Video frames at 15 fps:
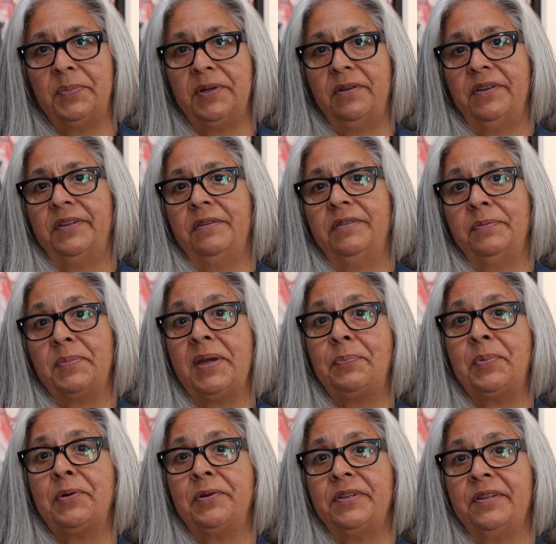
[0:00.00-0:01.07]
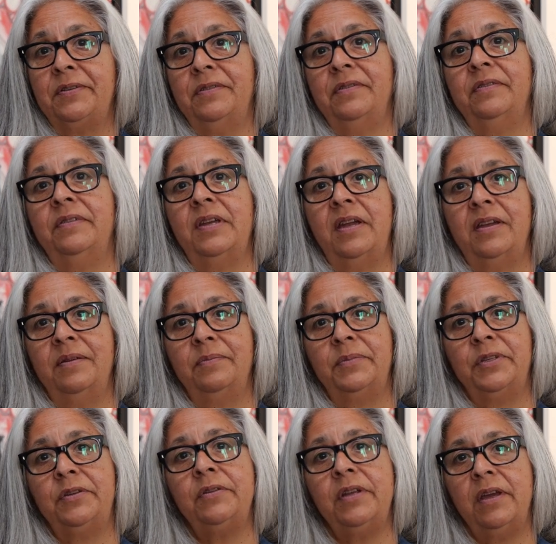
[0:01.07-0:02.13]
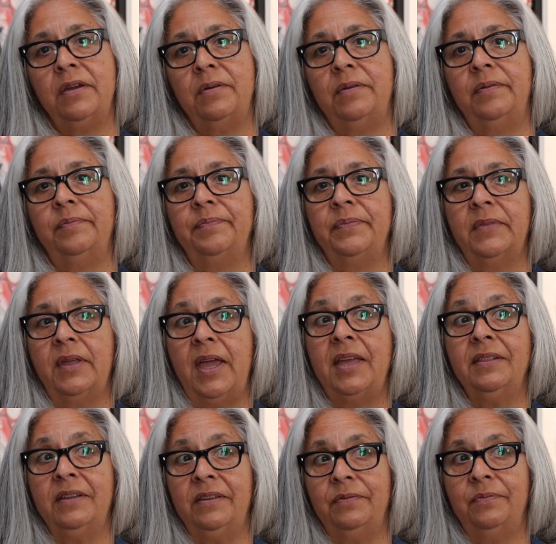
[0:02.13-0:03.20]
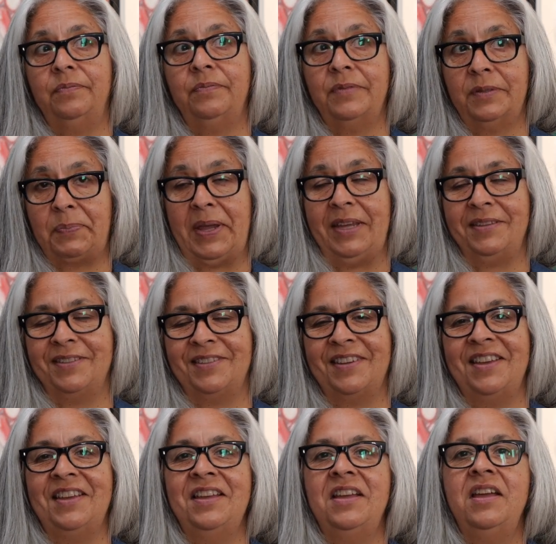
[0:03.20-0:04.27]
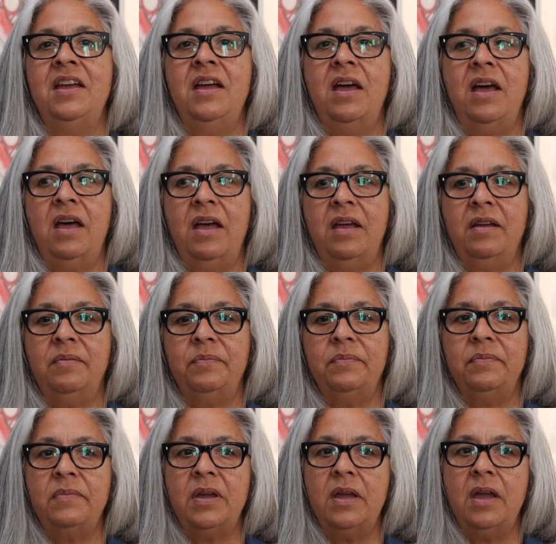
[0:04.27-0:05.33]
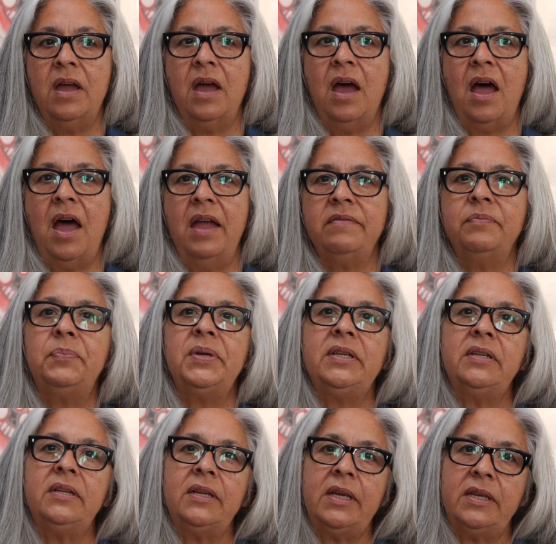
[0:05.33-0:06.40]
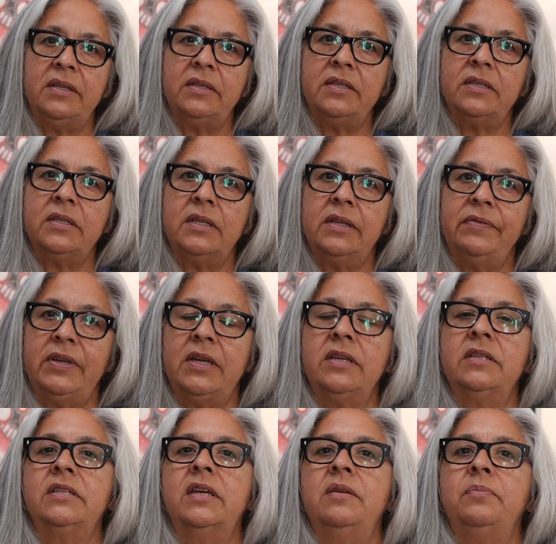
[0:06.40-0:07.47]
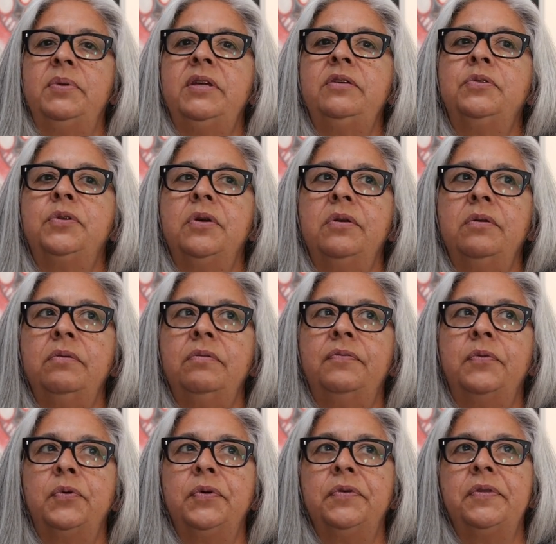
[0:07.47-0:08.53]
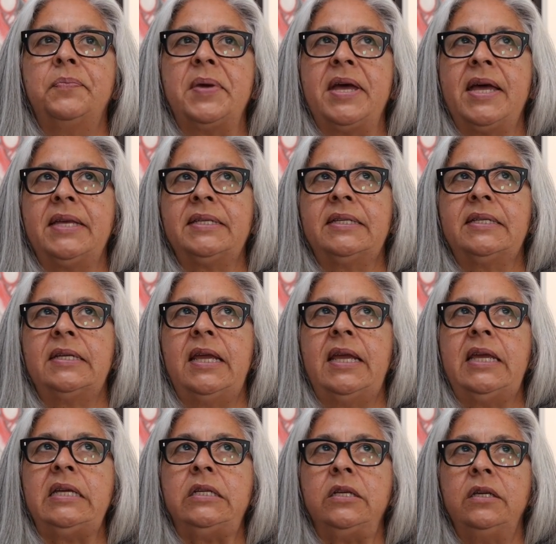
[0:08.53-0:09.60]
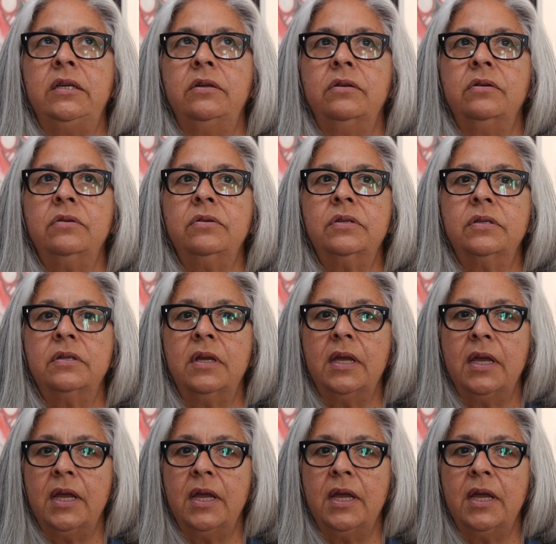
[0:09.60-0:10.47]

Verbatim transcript: but also as my personal um, studio and live space. Um, I've been in living in San Pedro for the past eight years.